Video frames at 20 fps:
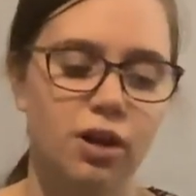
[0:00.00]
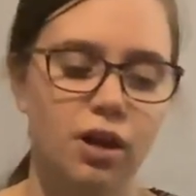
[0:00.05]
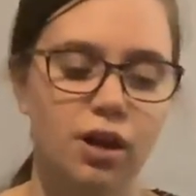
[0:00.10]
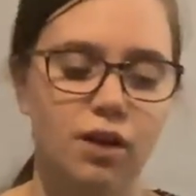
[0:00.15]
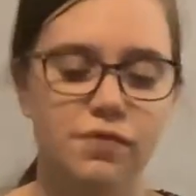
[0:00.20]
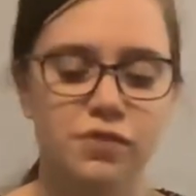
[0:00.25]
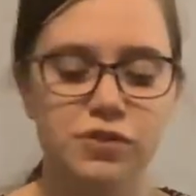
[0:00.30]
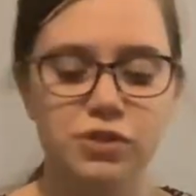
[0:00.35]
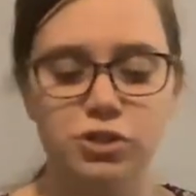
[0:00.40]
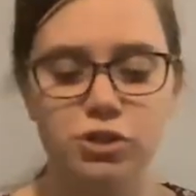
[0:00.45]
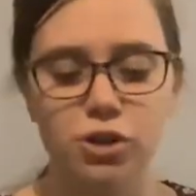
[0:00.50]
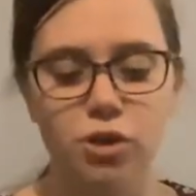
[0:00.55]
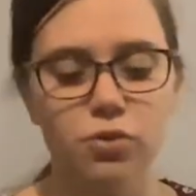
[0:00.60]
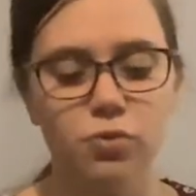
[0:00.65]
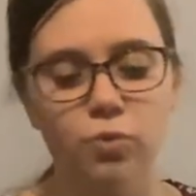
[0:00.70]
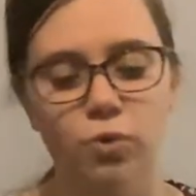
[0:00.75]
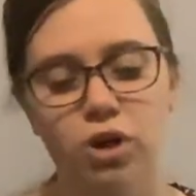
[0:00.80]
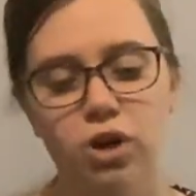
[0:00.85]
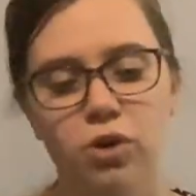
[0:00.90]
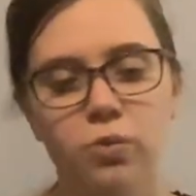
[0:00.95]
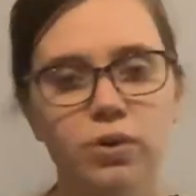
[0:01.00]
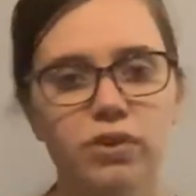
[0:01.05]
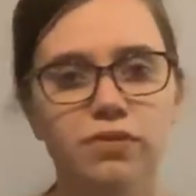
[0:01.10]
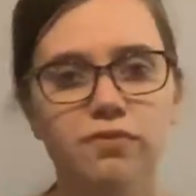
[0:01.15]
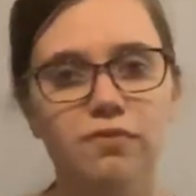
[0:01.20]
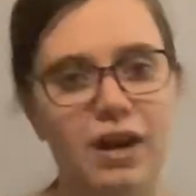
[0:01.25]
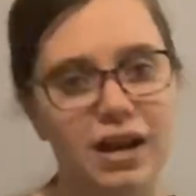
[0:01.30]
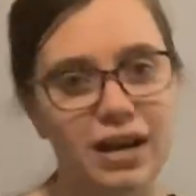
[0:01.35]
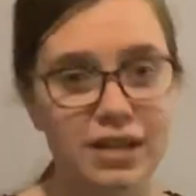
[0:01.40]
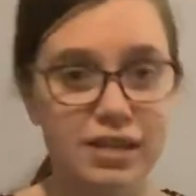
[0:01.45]
of stonework with
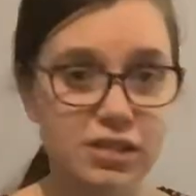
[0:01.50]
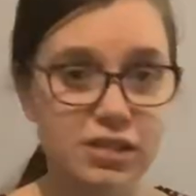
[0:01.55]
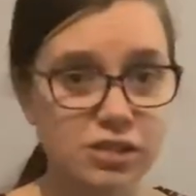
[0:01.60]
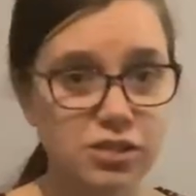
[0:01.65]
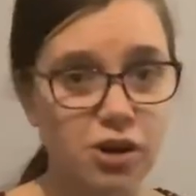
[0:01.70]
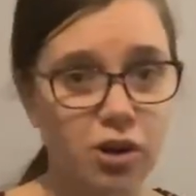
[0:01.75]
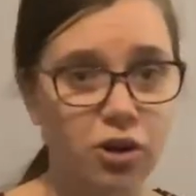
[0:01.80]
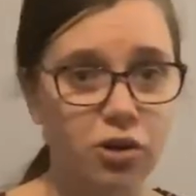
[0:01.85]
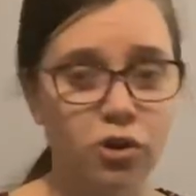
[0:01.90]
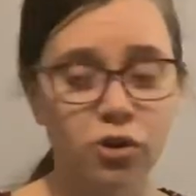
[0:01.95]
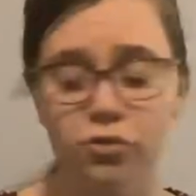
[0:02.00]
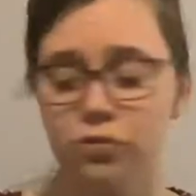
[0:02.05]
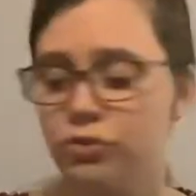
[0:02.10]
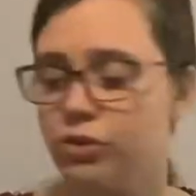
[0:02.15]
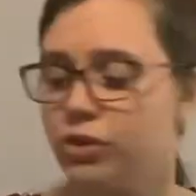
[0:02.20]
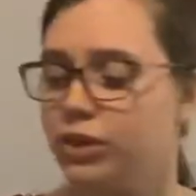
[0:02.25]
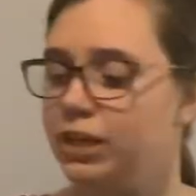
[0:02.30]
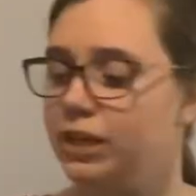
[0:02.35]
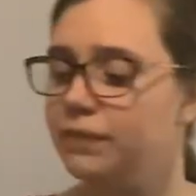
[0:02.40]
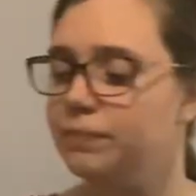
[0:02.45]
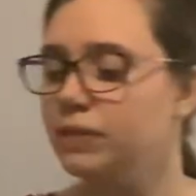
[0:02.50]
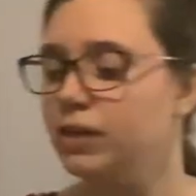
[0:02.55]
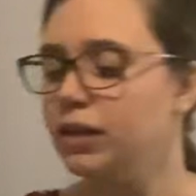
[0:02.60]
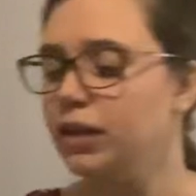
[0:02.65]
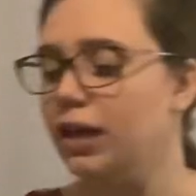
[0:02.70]
vines all over it.